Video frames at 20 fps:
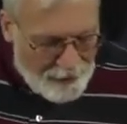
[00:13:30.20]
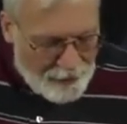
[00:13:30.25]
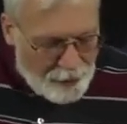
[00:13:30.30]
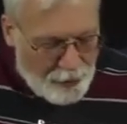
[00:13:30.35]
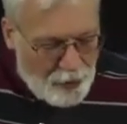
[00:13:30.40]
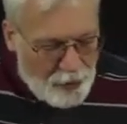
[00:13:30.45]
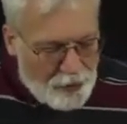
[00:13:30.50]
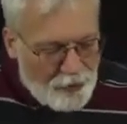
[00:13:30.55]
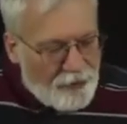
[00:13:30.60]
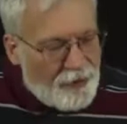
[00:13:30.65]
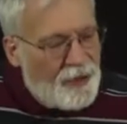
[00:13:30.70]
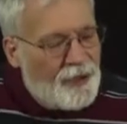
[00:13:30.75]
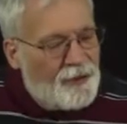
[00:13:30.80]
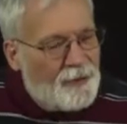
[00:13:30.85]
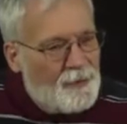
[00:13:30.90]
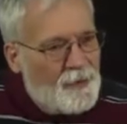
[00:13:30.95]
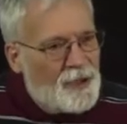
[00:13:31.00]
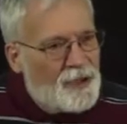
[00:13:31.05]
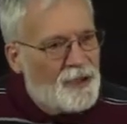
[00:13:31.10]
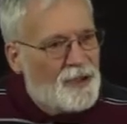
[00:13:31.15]

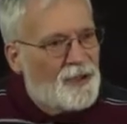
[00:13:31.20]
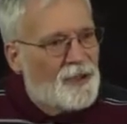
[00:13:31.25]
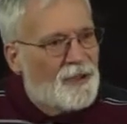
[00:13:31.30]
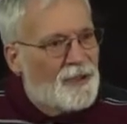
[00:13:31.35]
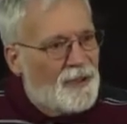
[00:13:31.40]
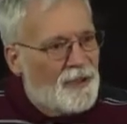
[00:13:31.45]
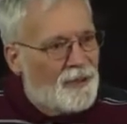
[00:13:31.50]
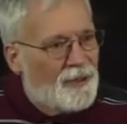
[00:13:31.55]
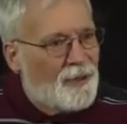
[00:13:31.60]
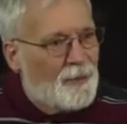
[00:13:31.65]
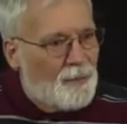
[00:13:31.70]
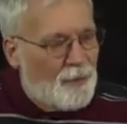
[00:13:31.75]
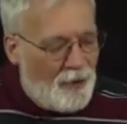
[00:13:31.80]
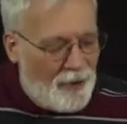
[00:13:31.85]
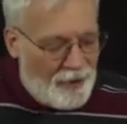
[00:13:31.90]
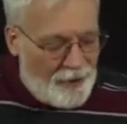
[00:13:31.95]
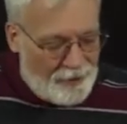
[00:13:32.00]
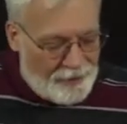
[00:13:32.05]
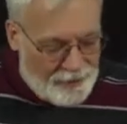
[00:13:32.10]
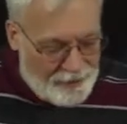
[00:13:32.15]
Co-transmission is the
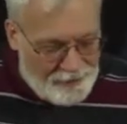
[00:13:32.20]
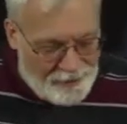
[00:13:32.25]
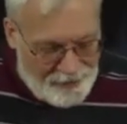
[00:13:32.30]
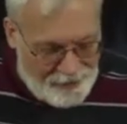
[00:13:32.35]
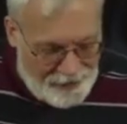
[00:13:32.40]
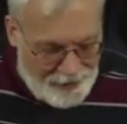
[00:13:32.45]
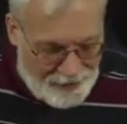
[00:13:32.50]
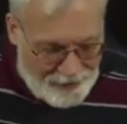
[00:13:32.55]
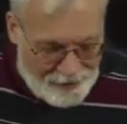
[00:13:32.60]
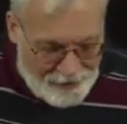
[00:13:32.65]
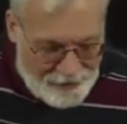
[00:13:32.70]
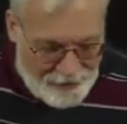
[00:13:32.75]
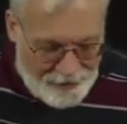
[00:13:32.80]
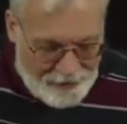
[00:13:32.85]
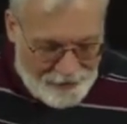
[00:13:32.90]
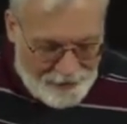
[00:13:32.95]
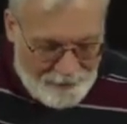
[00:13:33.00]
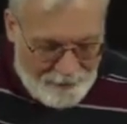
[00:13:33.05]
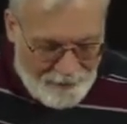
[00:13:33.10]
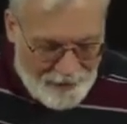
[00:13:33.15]
product of
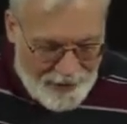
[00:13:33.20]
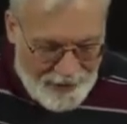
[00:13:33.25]
intelligence.